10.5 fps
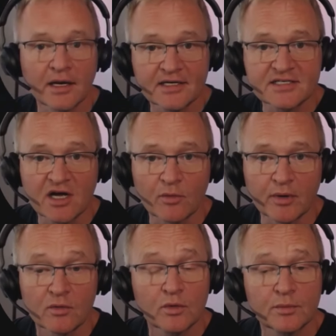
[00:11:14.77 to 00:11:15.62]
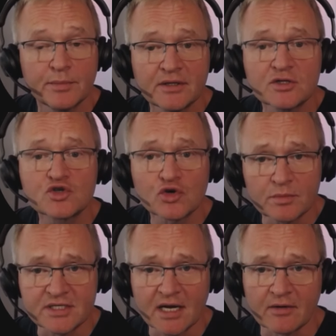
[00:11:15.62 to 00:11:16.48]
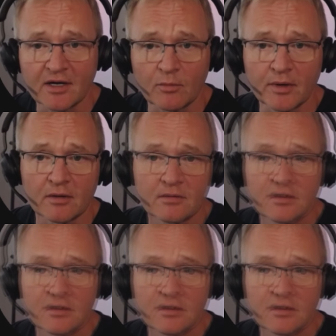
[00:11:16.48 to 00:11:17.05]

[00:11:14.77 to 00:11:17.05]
next helper will be the drop-down helper.